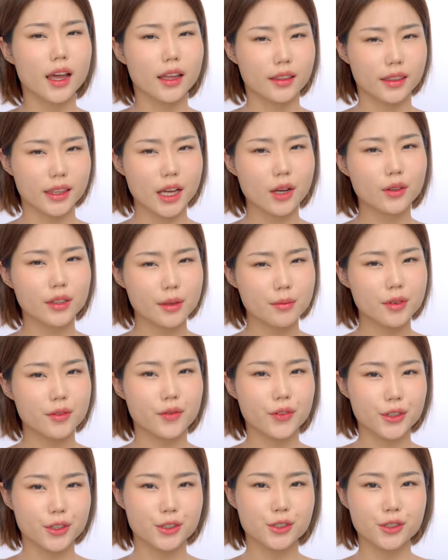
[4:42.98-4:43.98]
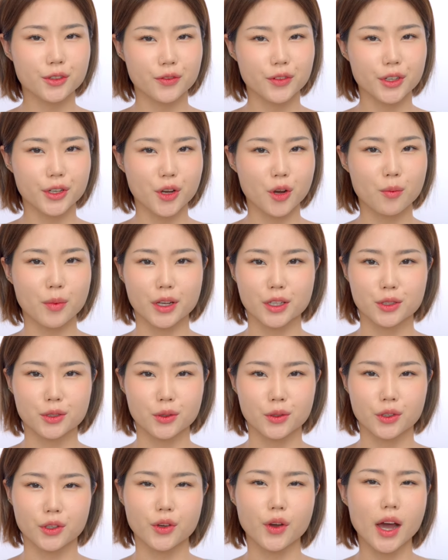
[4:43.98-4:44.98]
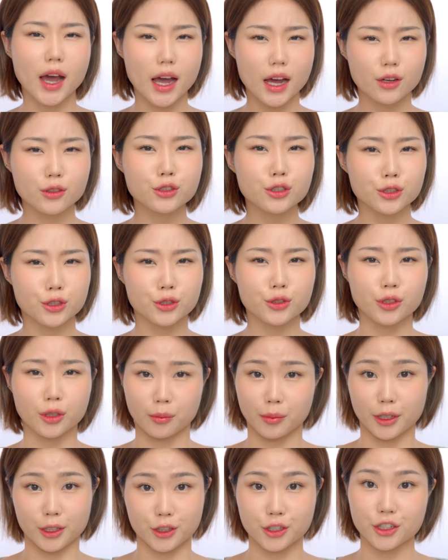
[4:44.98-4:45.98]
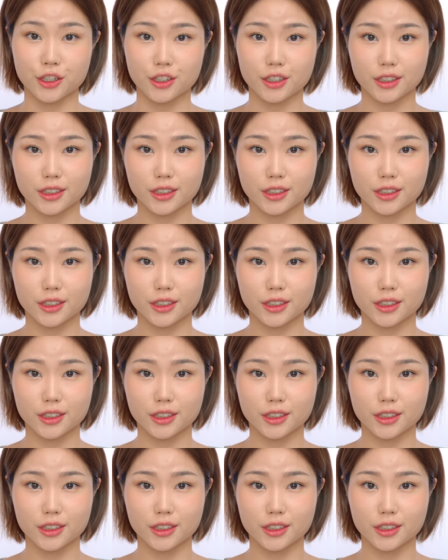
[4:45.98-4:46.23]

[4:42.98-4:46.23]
And now let me finish the video by showing you how to do the blusher.